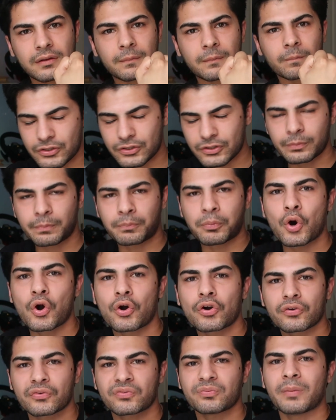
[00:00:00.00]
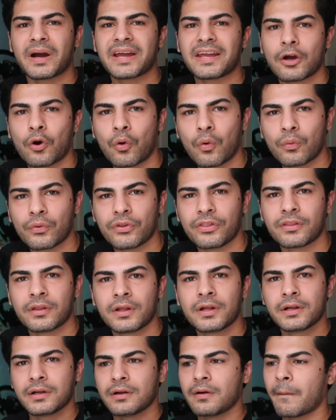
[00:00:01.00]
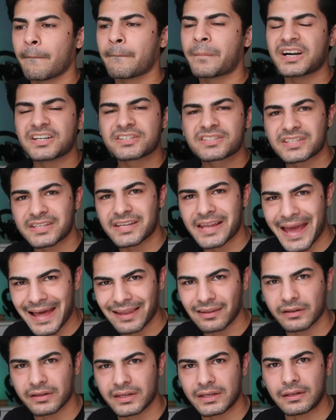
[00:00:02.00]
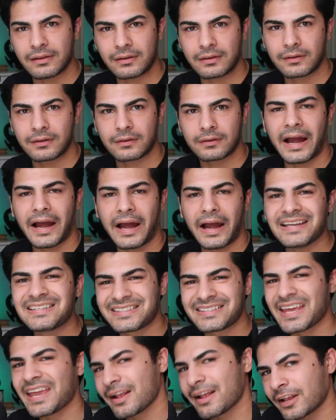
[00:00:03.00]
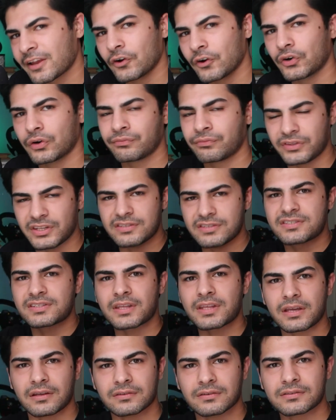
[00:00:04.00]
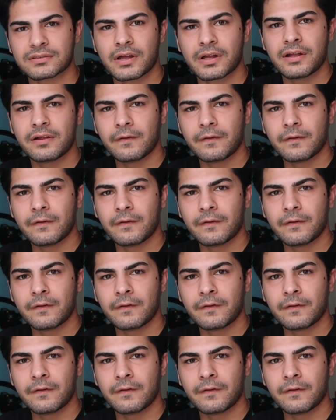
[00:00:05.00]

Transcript: These are part of my own personality. I take care of these things.